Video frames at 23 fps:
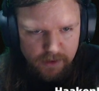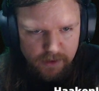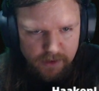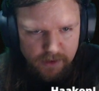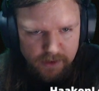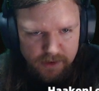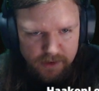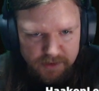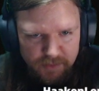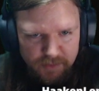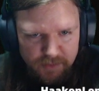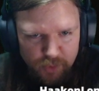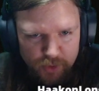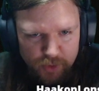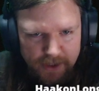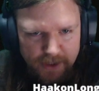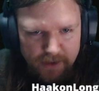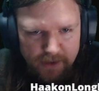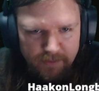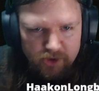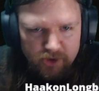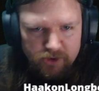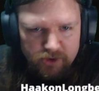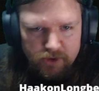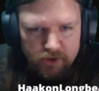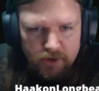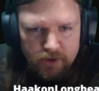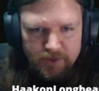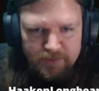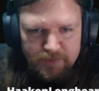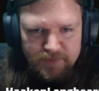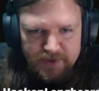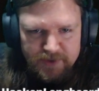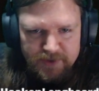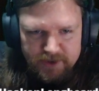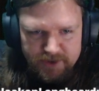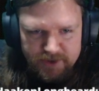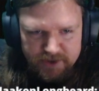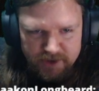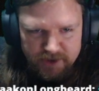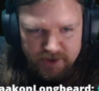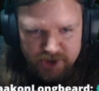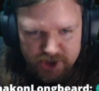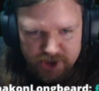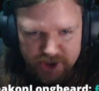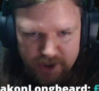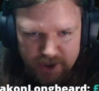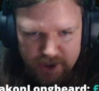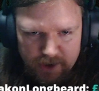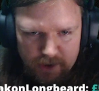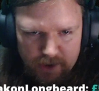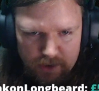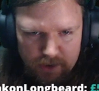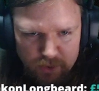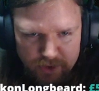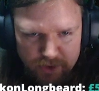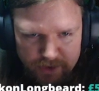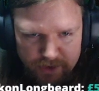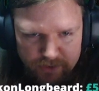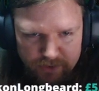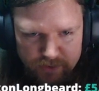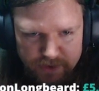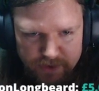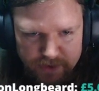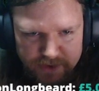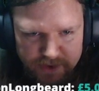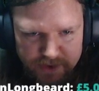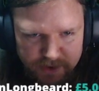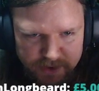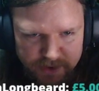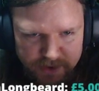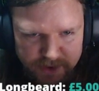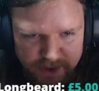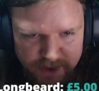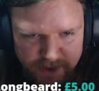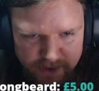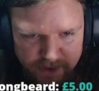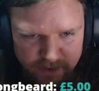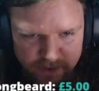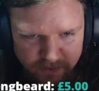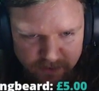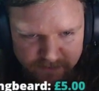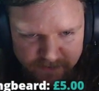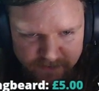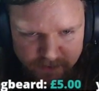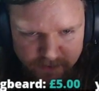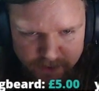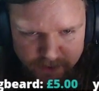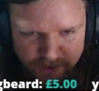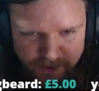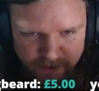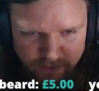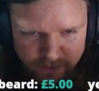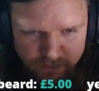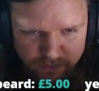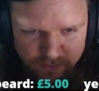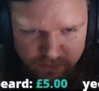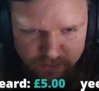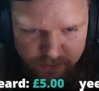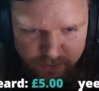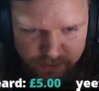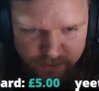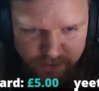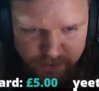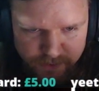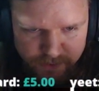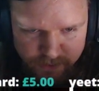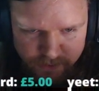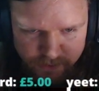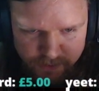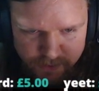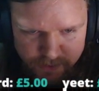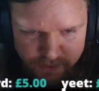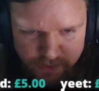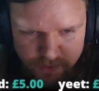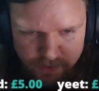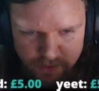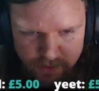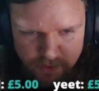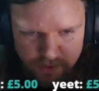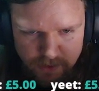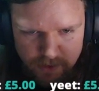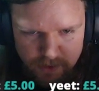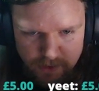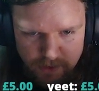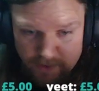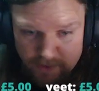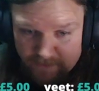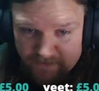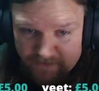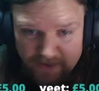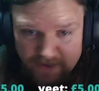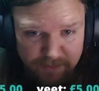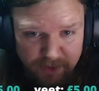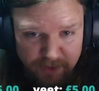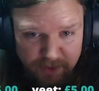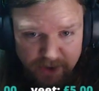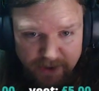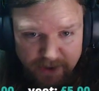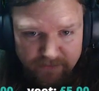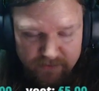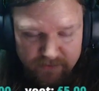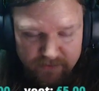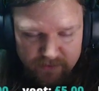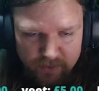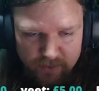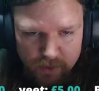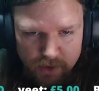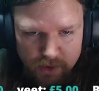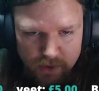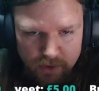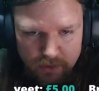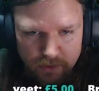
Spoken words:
Small caliber armor piercing shell would increase the attack of light cruisers. In fact, by everyone.